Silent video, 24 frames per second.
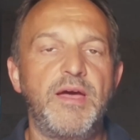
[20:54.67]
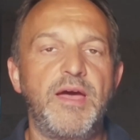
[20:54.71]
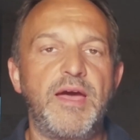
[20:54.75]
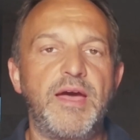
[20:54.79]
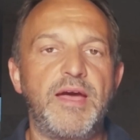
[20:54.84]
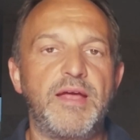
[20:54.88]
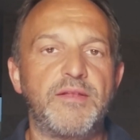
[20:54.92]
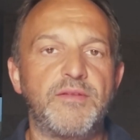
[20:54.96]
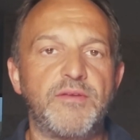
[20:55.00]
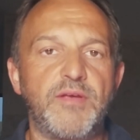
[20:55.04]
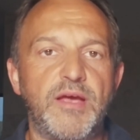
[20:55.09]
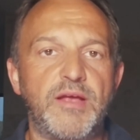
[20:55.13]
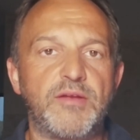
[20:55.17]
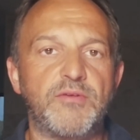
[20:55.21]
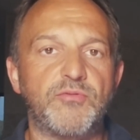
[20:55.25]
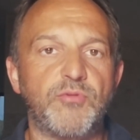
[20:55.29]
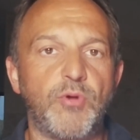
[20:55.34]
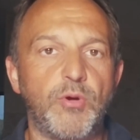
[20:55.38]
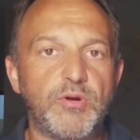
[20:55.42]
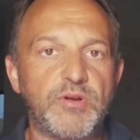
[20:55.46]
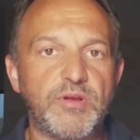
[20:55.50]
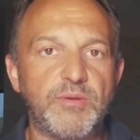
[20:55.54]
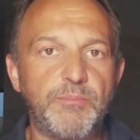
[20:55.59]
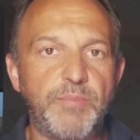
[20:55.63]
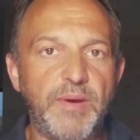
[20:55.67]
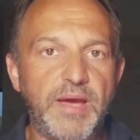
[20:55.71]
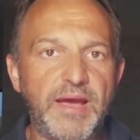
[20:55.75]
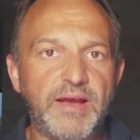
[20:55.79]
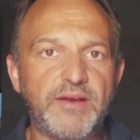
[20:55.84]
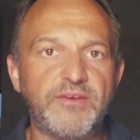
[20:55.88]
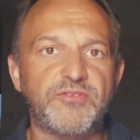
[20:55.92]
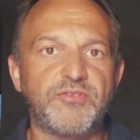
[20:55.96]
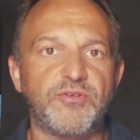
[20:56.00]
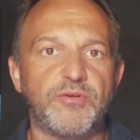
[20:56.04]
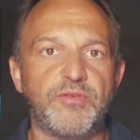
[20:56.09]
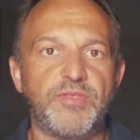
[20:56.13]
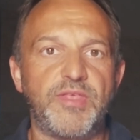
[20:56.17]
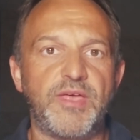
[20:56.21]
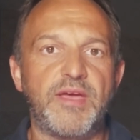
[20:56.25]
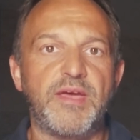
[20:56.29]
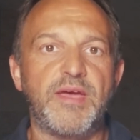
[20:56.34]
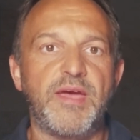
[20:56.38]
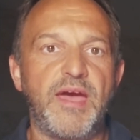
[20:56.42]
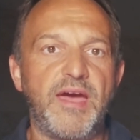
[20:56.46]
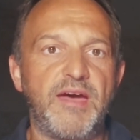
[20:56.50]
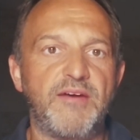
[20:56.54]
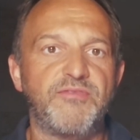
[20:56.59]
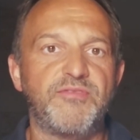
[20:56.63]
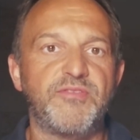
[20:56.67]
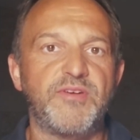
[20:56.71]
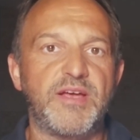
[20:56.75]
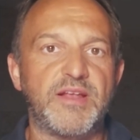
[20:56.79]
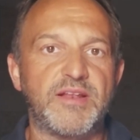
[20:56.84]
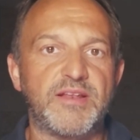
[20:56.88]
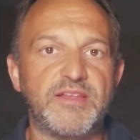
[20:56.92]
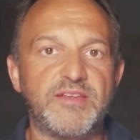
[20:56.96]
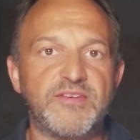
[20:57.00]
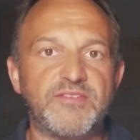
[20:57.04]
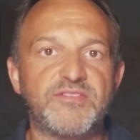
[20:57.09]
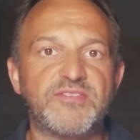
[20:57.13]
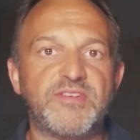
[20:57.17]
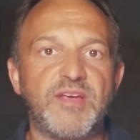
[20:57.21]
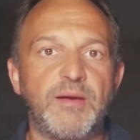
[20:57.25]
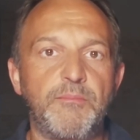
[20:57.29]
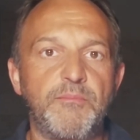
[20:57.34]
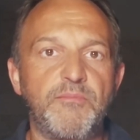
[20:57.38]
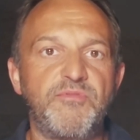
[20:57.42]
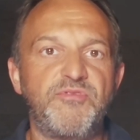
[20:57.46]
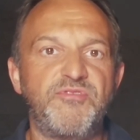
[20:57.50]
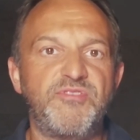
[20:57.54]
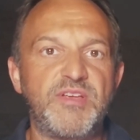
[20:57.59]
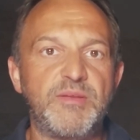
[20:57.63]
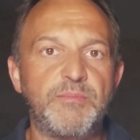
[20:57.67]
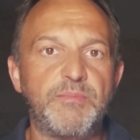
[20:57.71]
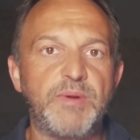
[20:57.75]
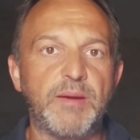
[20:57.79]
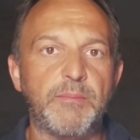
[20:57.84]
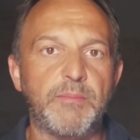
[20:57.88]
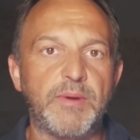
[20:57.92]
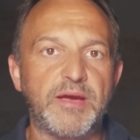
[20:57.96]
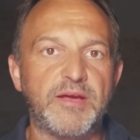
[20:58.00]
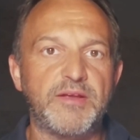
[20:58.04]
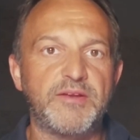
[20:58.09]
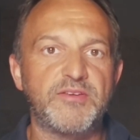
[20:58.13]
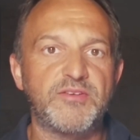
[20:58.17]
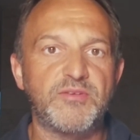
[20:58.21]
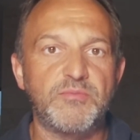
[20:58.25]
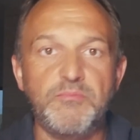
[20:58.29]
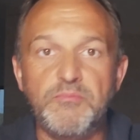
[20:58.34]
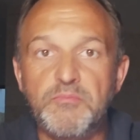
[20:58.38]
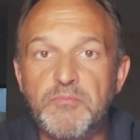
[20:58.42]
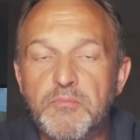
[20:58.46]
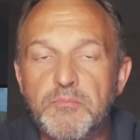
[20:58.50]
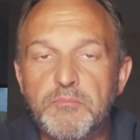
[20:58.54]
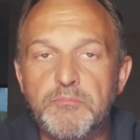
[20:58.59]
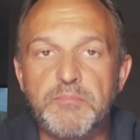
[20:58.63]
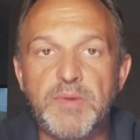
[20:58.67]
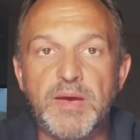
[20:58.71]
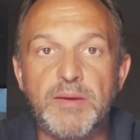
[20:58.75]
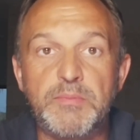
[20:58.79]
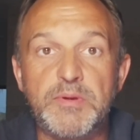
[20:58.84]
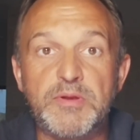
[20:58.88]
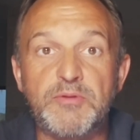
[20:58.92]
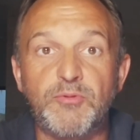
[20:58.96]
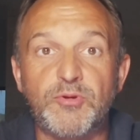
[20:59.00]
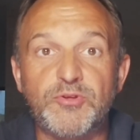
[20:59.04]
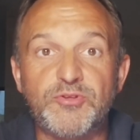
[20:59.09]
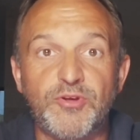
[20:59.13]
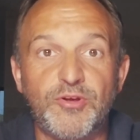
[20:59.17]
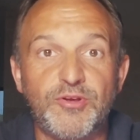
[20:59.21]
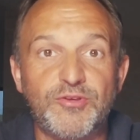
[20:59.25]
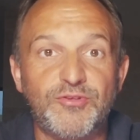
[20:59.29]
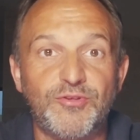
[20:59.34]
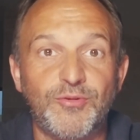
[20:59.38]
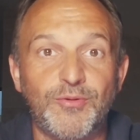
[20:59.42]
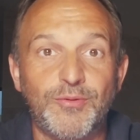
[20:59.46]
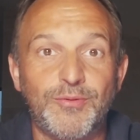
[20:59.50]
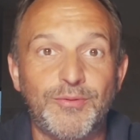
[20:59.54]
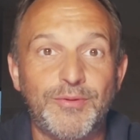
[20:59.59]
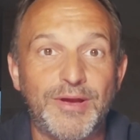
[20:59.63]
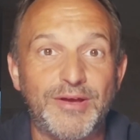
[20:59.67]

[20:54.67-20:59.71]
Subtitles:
and wrote it back, so they have at least some feedback mechanism. Maybe it was also